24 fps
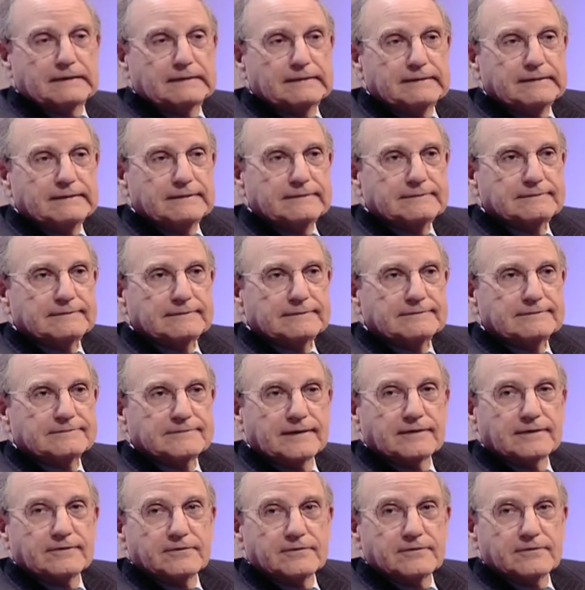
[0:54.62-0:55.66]
he said,
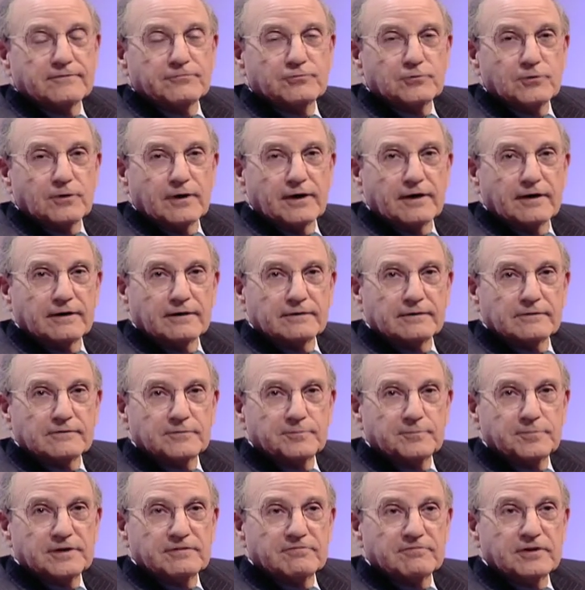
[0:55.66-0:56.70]
Senator, if you are
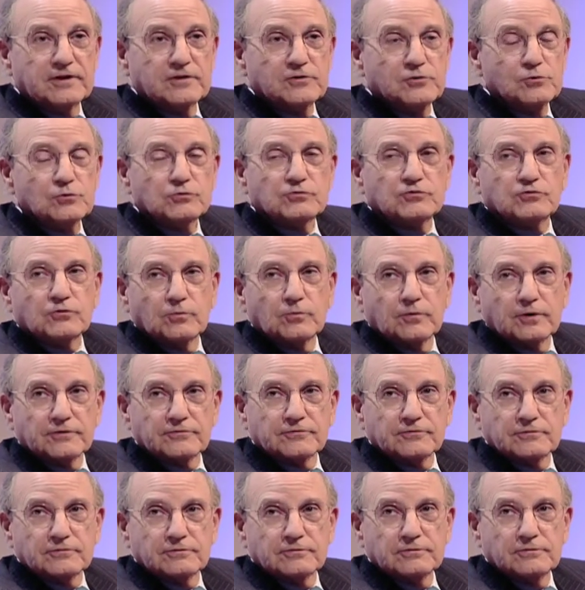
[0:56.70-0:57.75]
to be of any use to
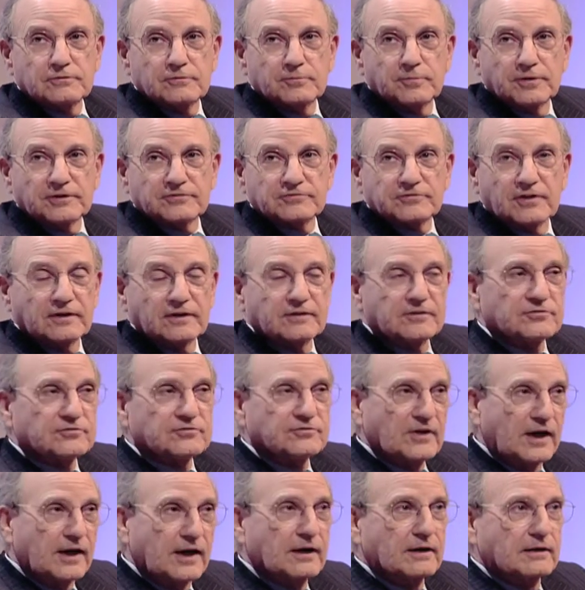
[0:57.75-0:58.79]
us, you must
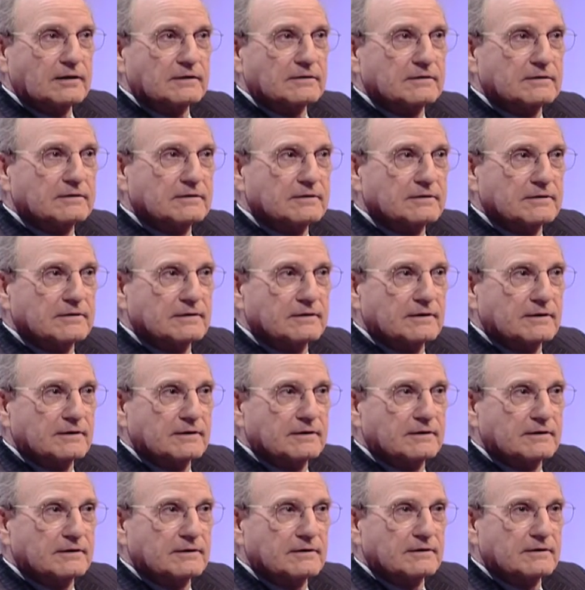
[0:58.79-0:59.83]
understand
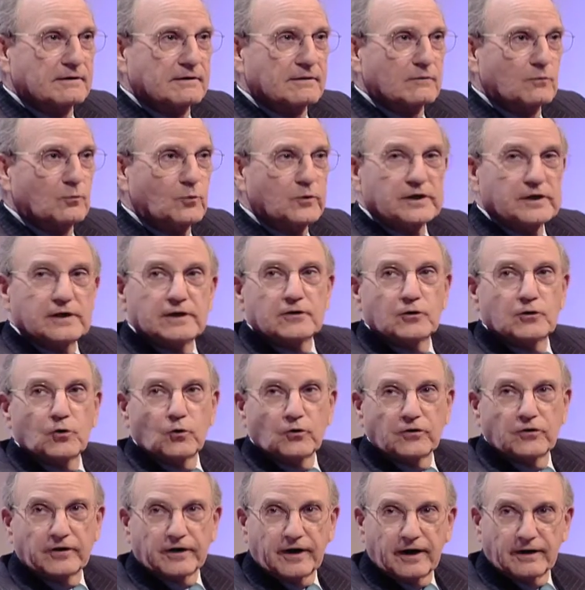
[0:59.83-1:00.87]
uh, we in
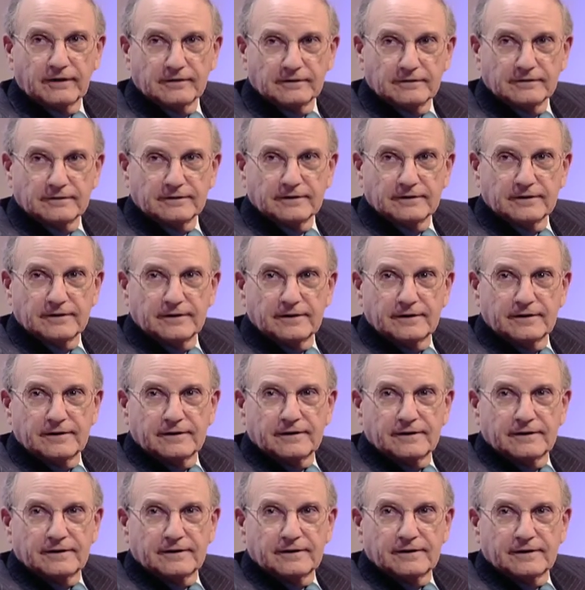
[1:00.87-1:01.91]
Northern Ireland.
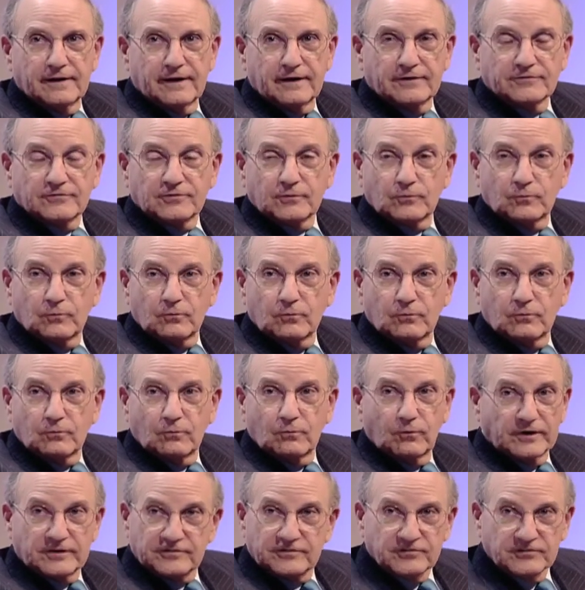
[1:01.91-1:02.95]
I said,
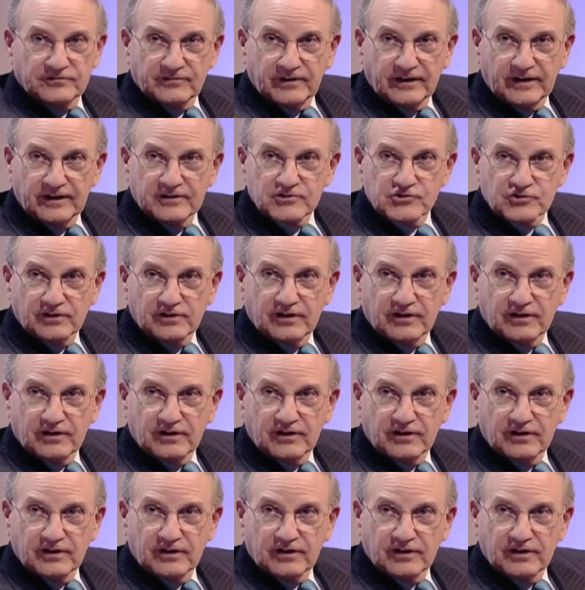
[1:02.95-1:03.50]
what is it that I should